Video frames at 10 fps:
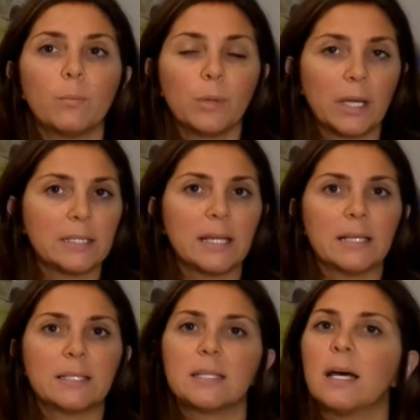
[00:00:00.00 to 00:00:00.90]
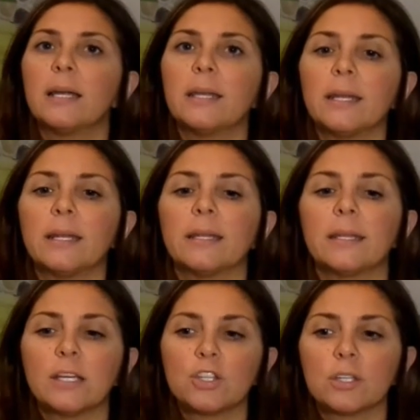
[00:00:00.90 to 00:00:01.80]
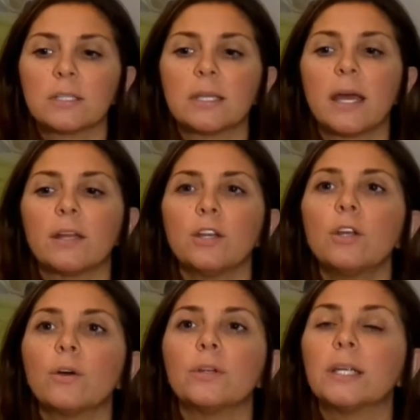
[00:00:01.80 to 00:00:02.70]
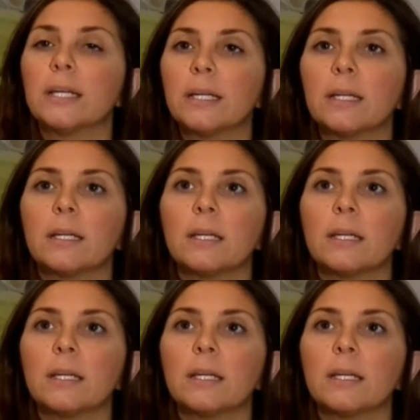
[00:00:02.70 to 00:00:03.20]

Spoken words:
blood test done, and they just said, you didn't,